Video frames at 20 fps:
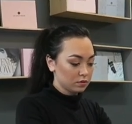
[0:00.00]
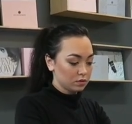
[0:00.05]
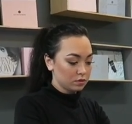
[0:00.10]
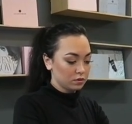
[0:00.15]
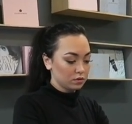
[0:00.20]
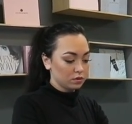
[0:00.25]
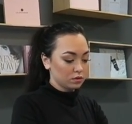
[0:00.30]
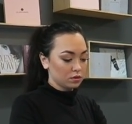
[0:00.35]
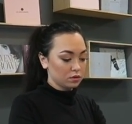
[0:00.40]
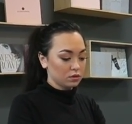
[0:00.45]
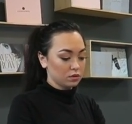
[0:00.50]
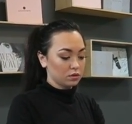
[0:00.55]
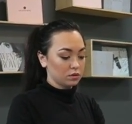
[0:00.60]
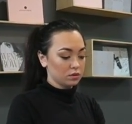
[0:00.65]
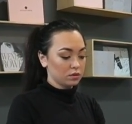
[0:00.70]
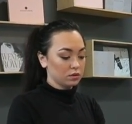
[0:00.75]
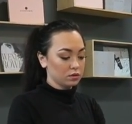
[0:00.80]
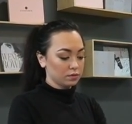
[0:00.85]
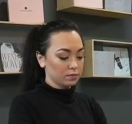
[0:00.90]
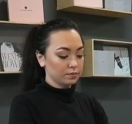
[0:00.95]

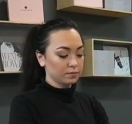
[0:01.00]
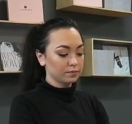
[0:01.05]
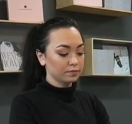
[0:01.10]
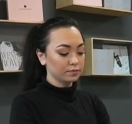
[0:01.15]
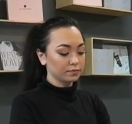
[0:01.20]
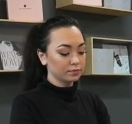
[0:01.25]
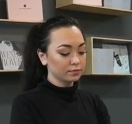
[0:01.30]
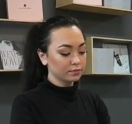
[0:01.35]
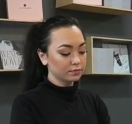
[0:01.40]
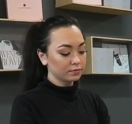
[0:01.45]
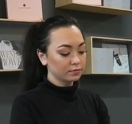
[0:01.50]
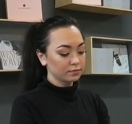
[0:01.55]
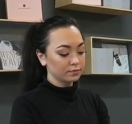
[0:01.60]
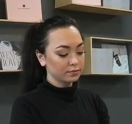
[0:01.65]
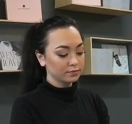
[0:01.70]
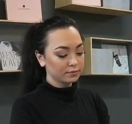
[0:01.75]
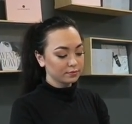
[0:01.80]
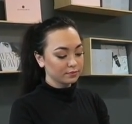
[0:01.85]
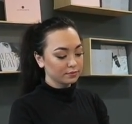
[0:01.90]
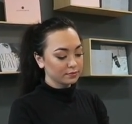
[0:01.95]

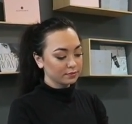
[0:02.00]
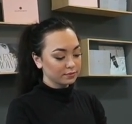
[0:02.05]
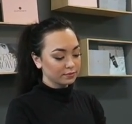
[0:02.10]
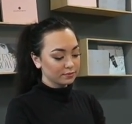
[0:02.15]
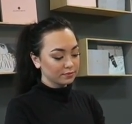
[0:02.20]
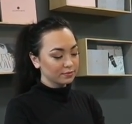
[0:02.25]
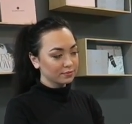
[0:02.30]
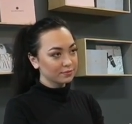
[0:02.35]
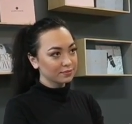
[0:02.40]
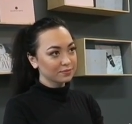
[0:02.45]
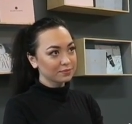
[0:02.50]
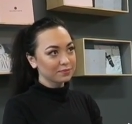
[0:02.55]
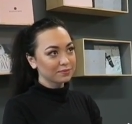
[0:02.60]
Nothing is said.